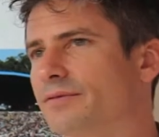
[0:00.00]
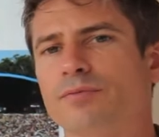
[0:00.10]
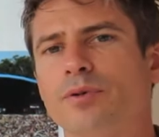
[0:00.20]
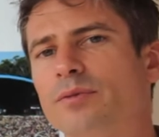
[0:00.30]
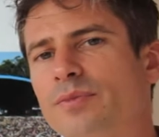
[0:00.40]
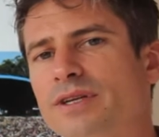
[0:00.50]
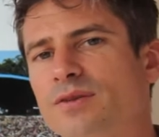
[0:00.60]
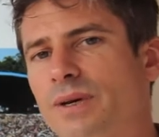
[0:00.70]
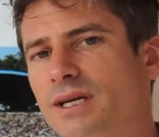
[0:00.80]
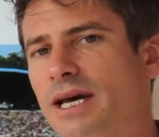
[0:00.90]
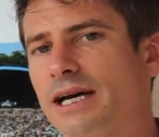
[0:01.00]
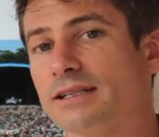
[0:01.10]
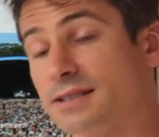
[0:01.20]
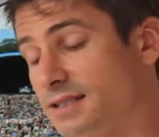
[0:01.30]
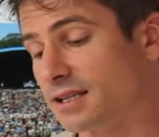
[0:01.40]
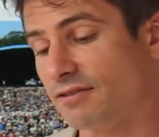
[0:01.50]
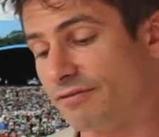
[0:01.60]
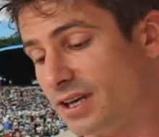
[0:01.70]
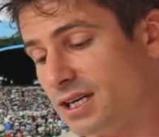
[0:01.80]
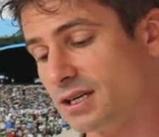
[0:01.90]
You've probably been to Big Day Out and seen the
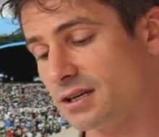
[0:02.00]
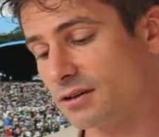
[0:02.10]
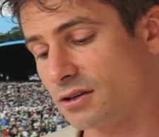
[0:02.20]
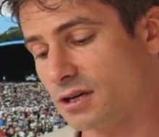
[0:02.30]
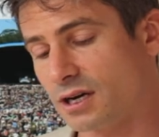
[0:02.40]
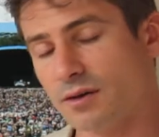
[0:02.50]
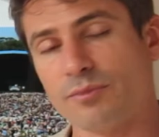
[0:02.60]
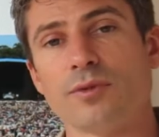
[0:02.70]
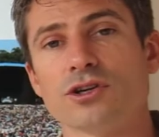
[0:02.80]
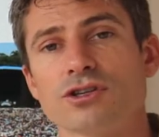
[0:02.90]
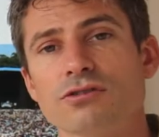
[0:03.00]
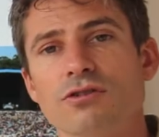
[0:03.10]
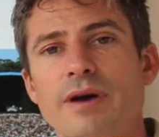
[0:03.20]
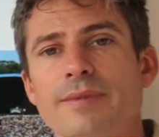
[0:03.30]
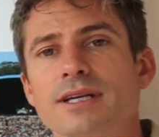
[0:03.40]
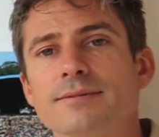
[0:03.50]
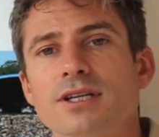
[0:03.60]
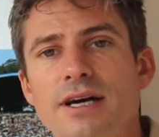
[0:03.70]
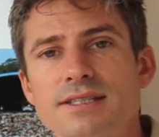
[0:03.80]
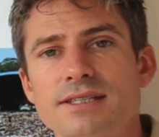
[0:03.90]
V promotion, or maybe
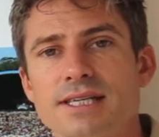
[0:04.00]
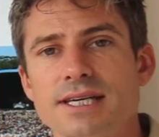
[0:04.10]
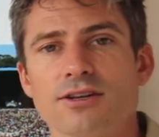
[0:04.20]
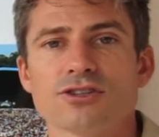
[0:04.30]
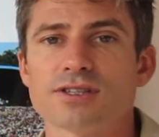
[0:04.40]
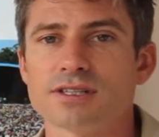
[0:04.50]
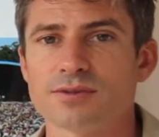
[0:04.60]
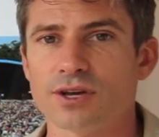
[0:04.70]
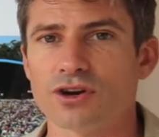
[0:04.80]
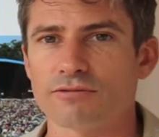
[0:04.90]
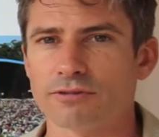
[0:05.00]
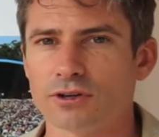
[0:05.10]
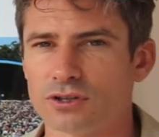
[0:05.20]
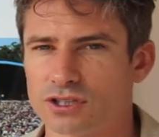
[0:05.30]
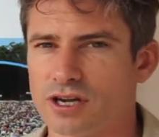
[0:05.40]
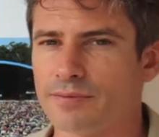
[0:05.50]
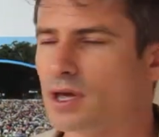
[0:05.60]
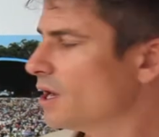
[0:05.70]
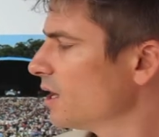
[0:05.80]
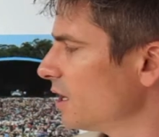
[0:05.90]
the Nice Tea. Those things have been going for a long time.
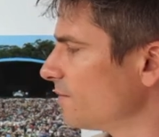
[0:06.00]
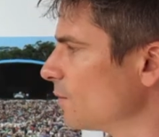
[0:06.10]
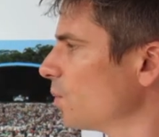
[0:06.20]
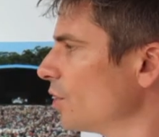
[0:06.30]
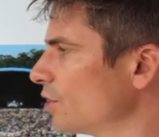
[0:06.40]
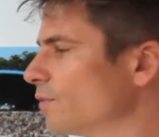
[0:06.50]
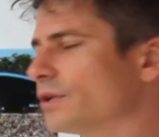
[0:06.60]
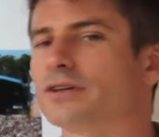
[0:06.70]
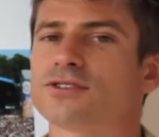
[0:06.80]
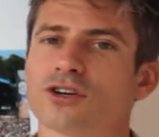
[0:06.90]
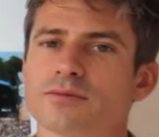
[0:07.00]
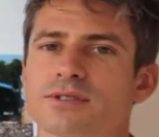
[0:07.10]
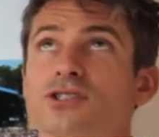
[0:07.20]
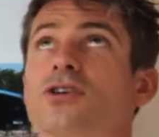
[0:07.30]
If you're working on one of those jobs,